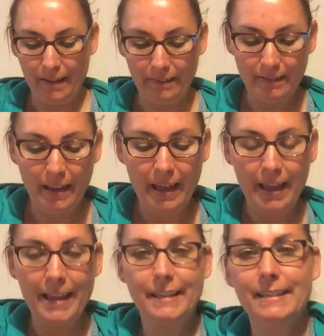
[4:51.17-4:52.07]
All
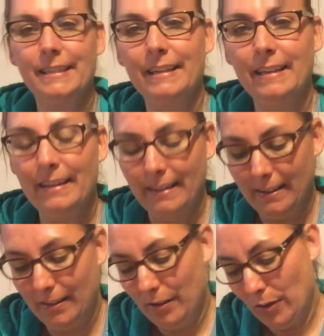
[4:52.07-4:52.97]
right.
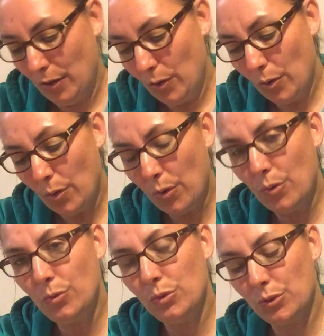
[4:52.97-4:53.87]

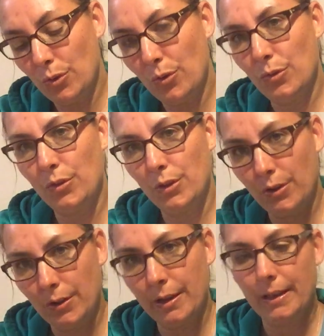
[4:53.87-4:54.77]
Who stole the
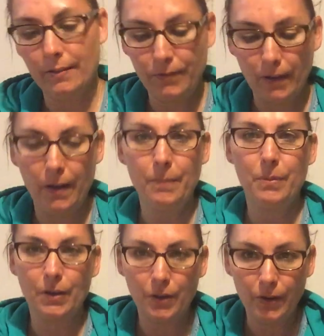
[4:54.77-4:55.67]
cookie from
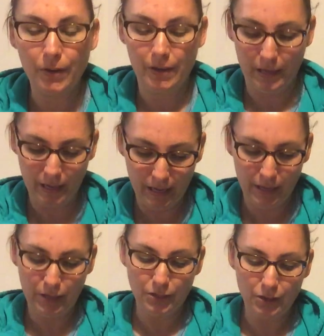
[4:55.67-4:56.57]
the
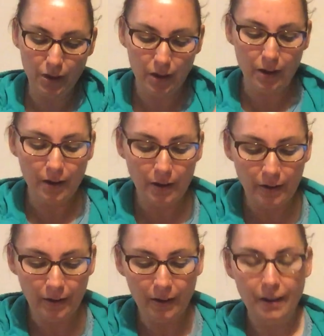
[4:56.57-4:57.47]
cookie
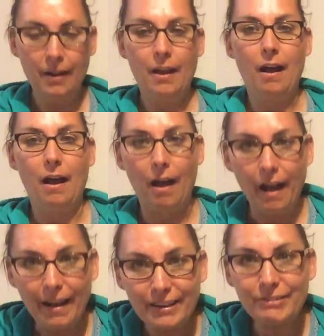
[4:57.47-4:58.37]
jar?
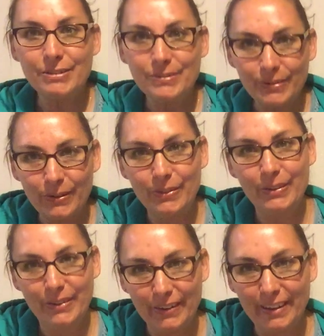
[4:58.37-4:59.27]
Audrey stole the
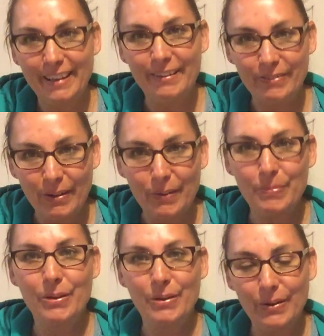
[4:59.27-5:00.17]
cookie
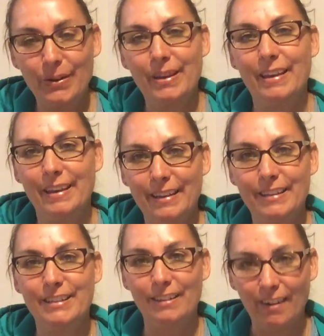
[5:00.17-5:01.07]
from the cookie
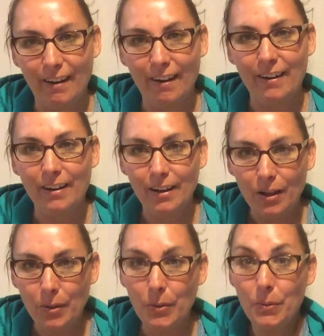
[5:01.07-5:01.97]
jar.
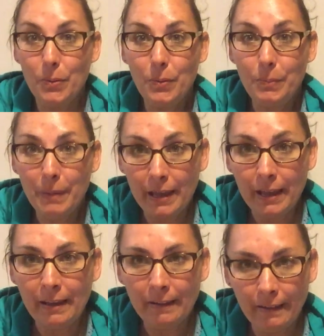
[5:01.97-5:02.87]
Who,
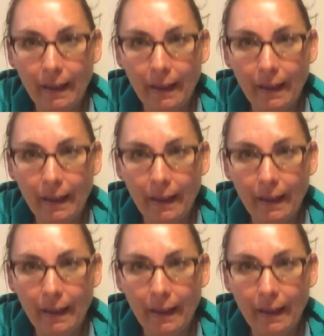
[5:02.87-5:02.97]
me?